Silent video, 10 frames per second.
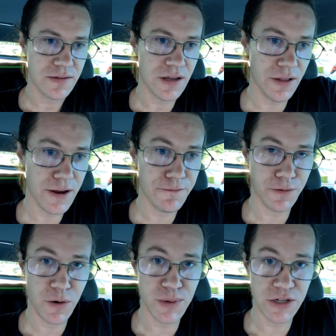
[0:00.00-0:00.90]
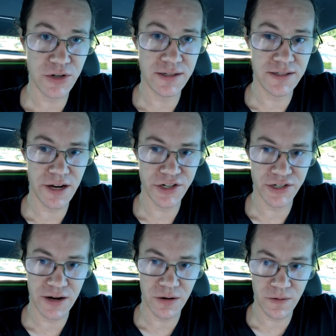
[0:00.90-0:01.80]
They, like, froze my
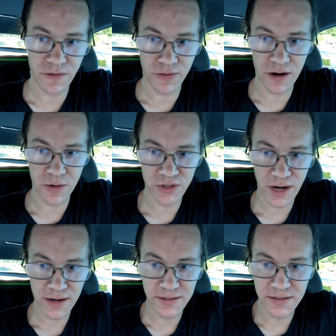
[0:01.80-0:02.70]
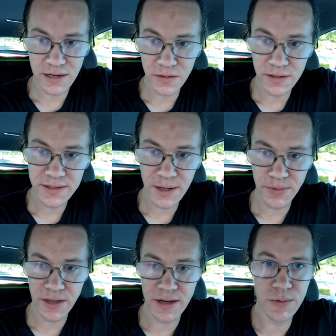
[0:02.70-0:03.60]
transaction. I don't know if they thought I was trying to steal or
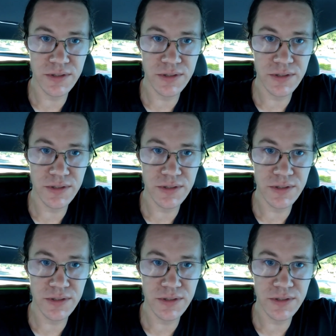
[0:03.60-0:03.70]
something.